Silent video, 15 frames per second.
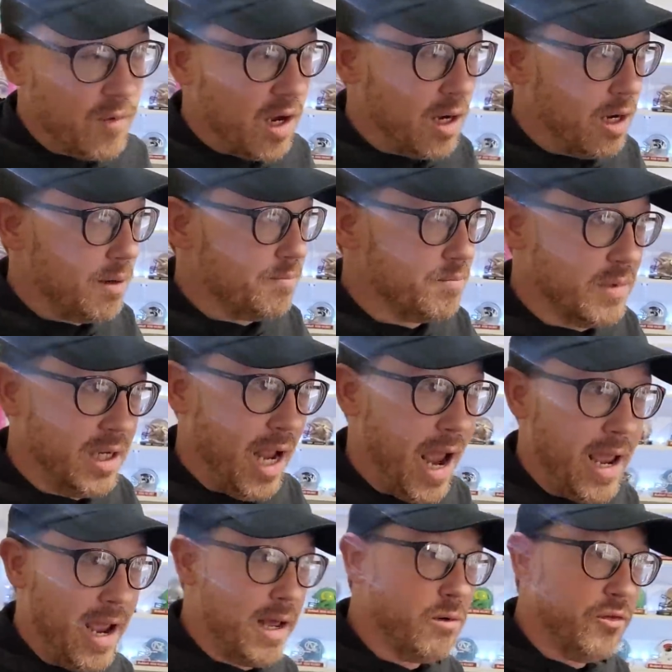
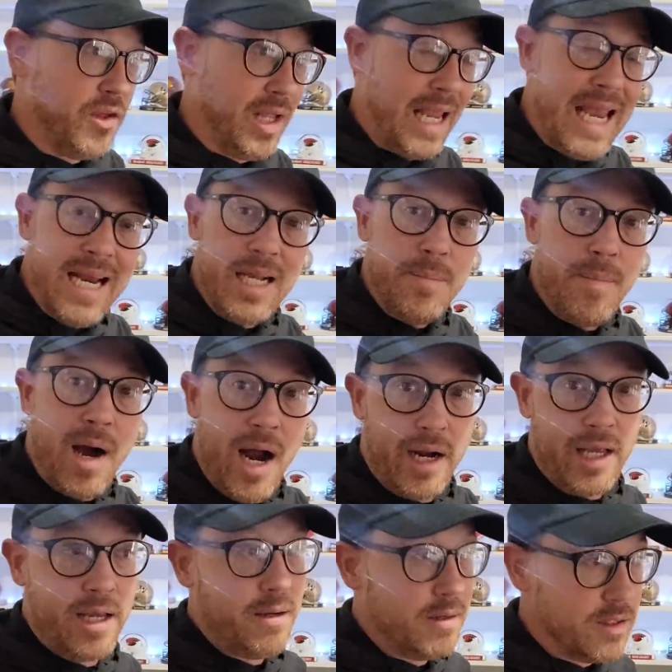I don't think
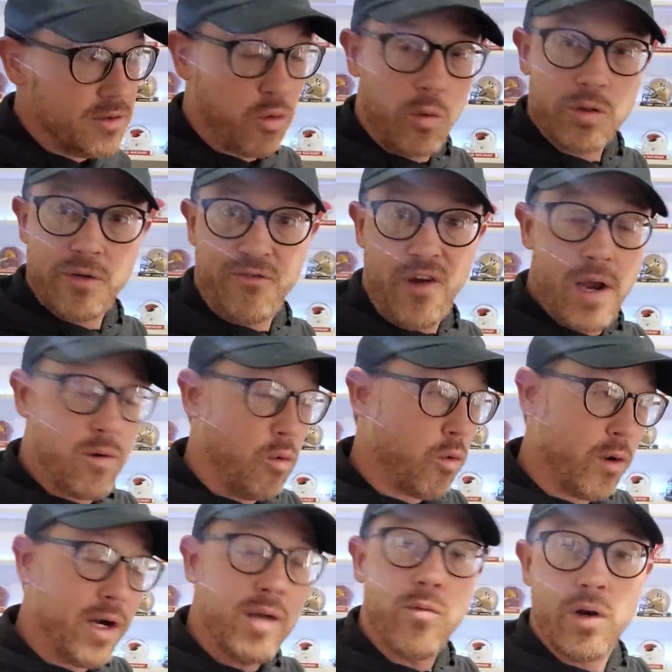anybody, Georgia fan
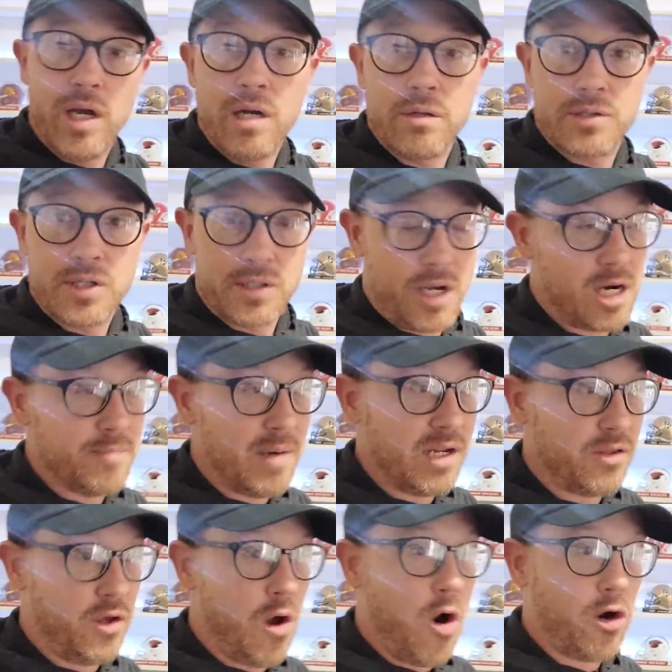or anyone else, is going to
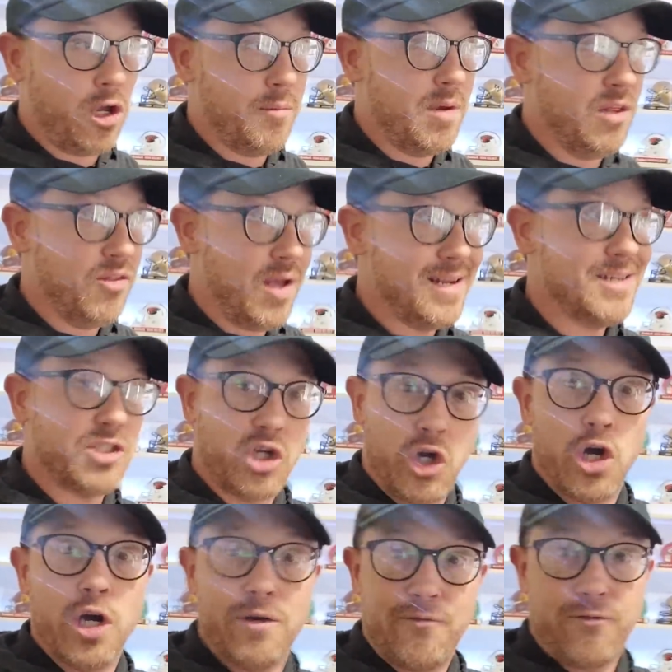make the argument that it's
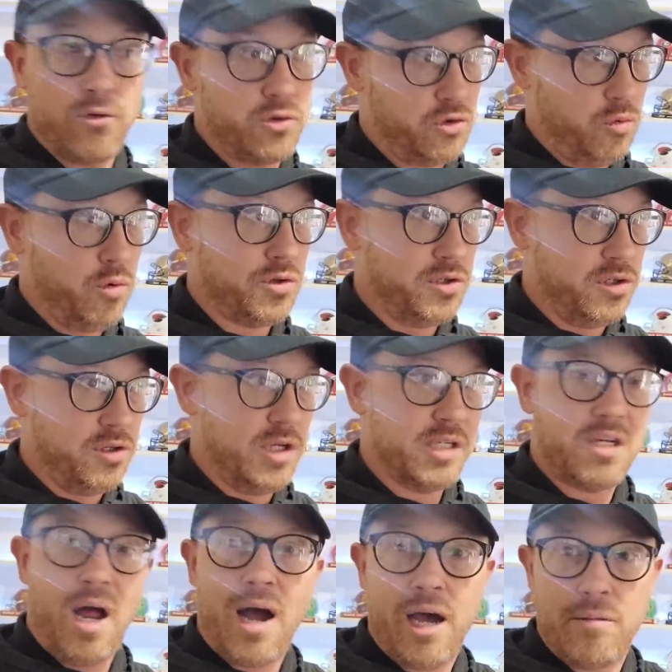good for Georgia that
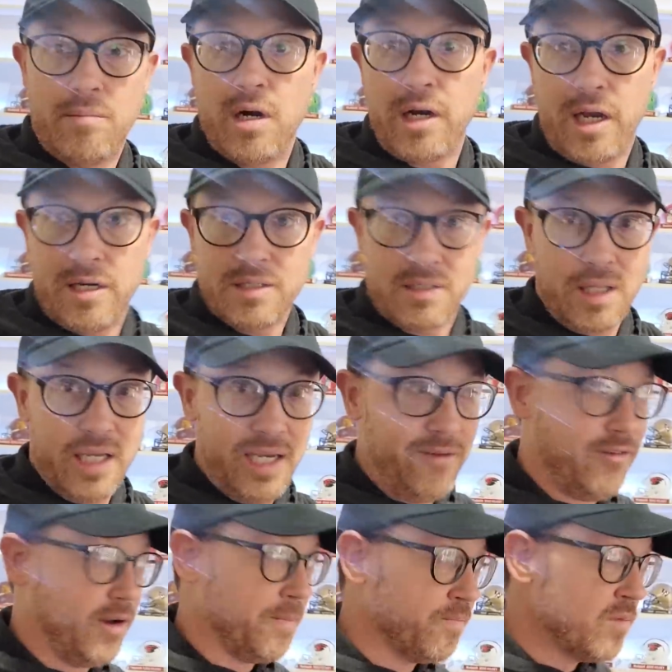Todd Monken is
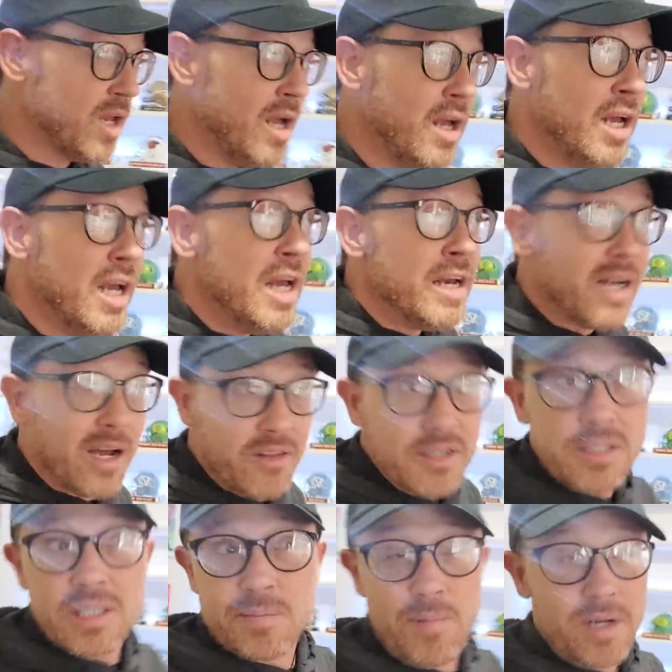leaving. Now,
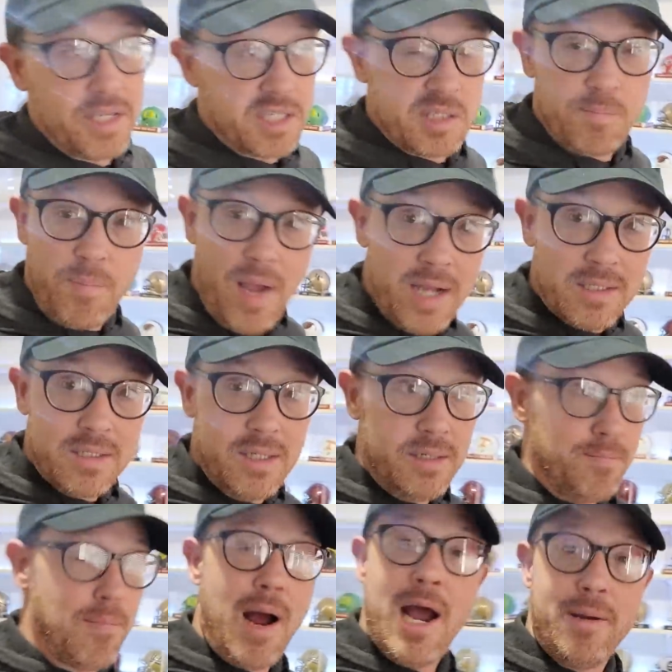this has been
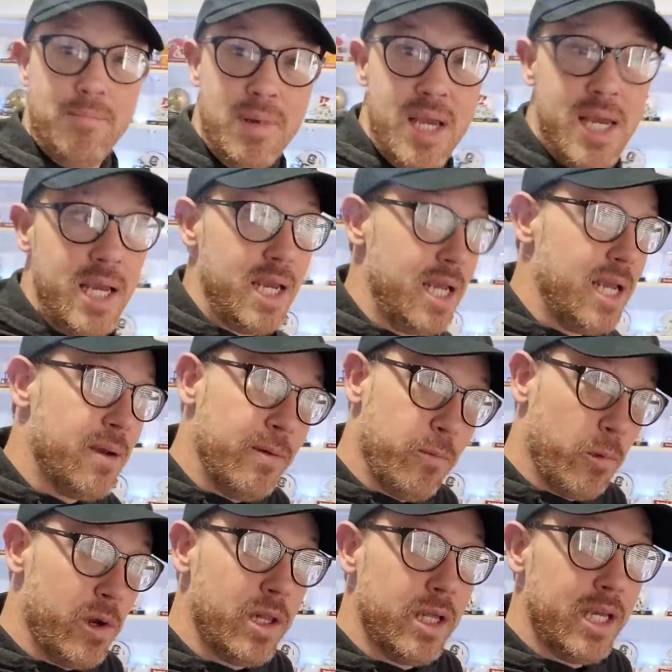expected by me,
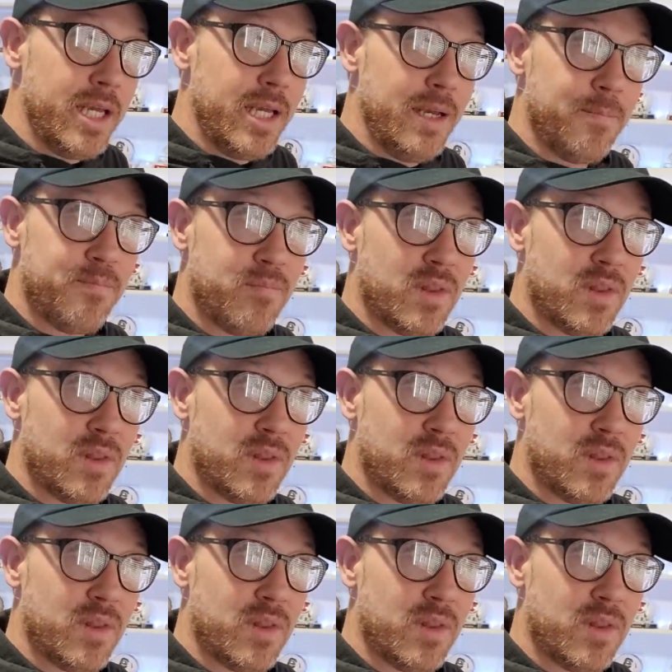really,